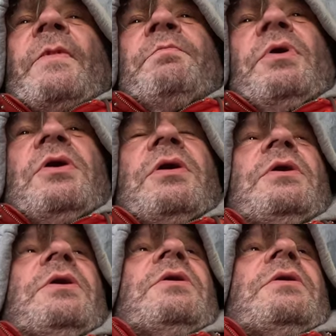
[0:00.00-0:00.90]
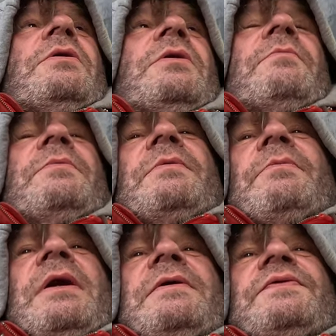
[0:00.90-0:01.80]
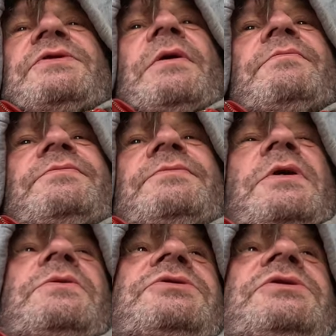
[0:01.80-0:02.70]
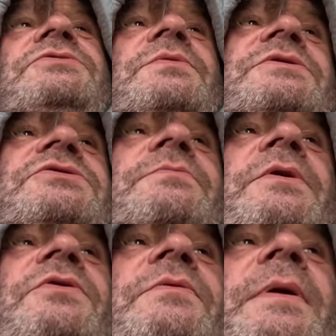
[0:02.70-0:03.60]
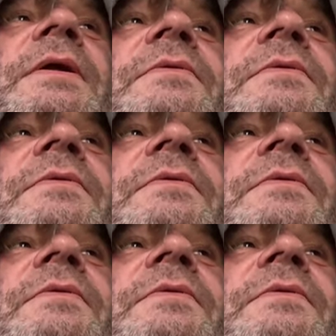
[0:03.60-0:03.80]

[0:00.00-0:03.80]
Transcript: And who's your wife at the moment? My wife, no, oh, she's with some other man.